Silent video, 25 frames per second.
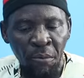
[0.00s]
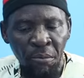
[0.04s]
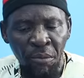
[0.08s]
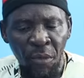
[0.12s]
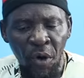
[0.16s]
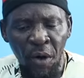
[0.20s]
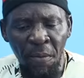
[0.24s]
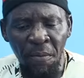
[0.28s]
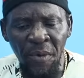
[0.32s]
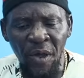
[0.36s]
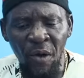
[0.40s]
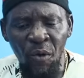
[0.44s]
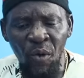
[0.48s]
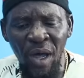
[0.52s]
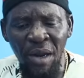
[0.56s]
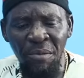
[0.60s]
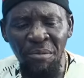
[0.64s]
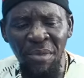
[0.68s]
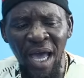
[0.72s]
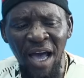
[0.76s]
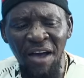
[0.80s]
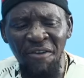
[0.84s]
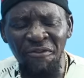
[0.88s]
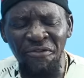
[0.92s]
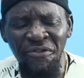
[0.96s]
But me, when
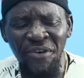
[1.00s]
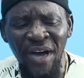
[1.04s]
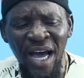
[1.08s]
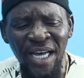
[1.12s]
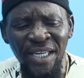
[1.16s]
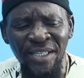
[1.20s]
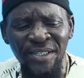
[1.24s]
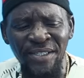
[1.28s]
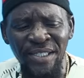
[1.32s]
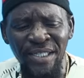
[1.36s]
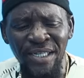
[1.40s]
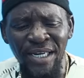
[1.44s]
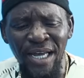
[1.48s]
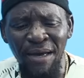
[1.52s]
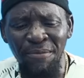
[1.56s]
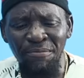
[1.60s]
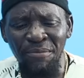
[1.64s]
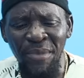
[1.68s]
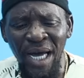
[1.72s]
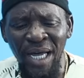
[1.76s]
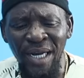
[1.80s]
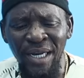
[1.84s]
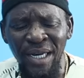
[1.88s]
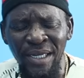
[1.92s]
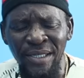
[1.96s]
my advise to them
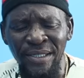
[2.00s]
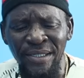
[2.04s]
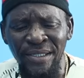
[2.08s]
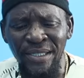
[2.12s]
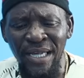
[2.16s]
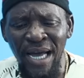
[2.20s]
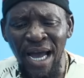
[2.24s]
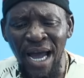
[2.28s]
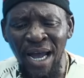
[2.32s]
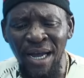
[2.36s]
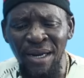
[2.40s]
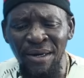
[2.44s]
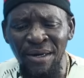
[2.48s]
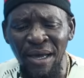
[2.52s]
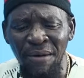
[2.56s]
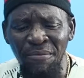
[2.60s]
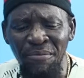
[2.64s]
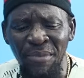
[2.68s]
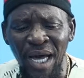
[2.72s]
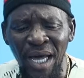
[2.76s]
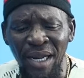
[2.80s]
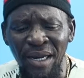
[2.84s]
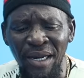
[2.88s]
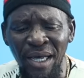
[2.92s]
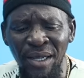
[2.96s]
man, the star,
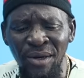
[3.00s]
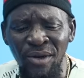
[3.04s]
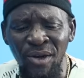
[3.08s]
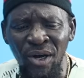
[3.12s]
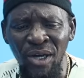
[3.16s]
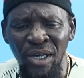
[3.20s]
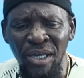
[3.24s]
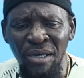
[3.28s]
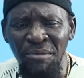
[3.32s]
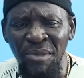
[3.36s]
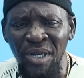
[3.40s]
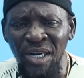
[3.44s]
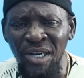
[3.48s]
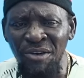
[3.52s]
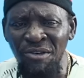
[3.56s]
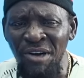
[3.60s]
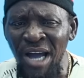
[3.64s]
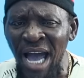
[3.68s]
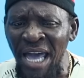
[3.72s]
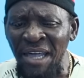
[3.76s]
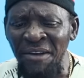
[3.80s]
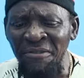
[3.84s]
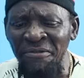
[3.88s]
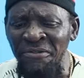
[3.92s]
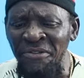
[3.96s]
them man, they not give me the
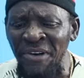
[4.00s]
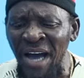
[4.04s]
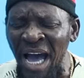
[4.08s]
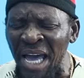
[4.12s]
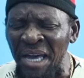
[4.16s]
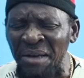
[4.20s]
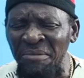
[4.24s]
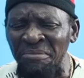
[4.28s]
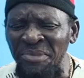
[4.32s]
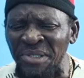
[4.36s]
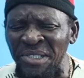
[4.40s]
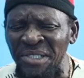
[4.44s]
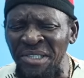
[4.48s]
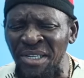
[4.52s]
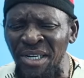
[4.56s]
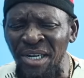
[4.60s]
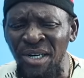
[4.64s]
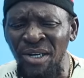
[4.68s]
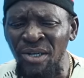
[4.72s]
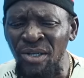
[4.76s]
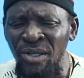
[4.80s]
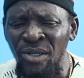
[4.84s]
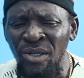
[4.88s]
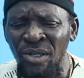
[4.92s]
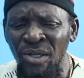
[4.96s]
right vibes, you
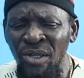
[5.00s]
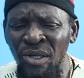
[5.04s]
know?